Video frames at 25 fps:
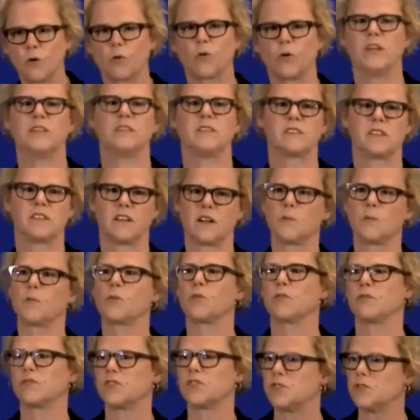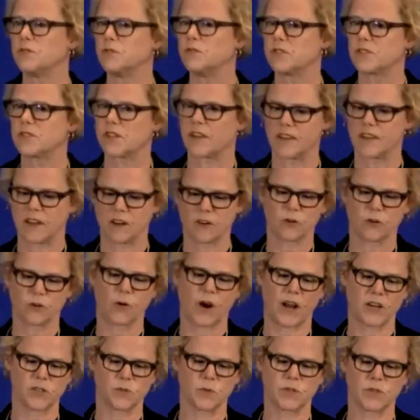increase the number of students on the
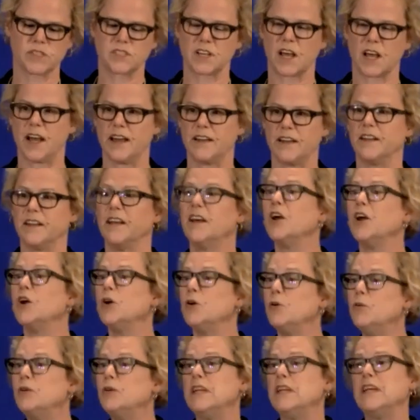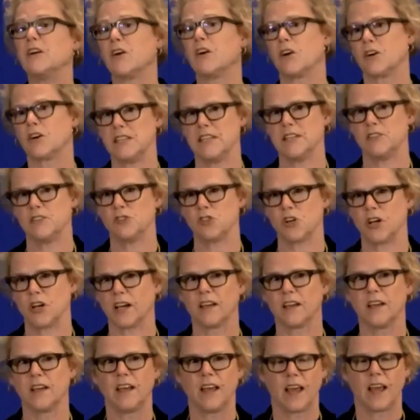undergraduate side who need our
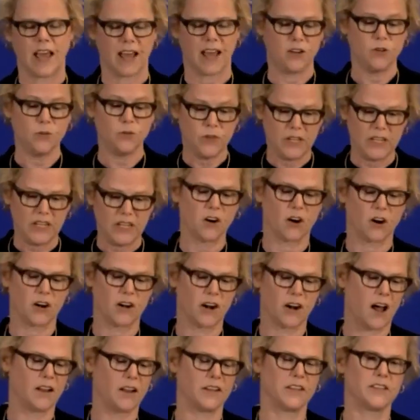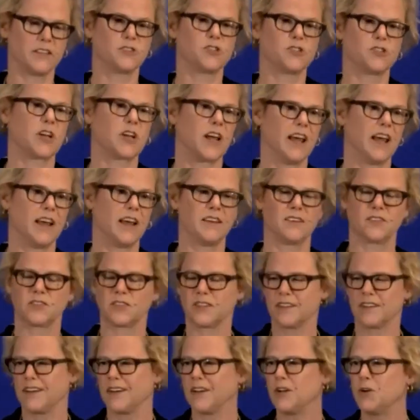teaching and who need our knowledge
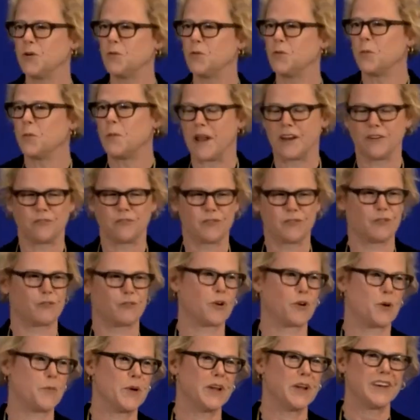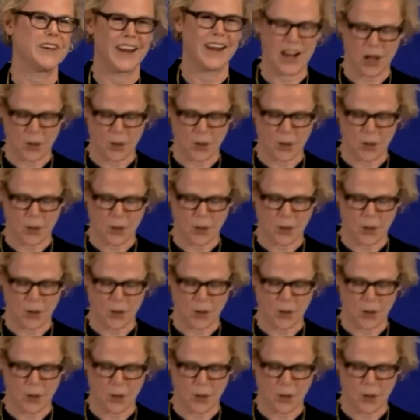and who will benefit from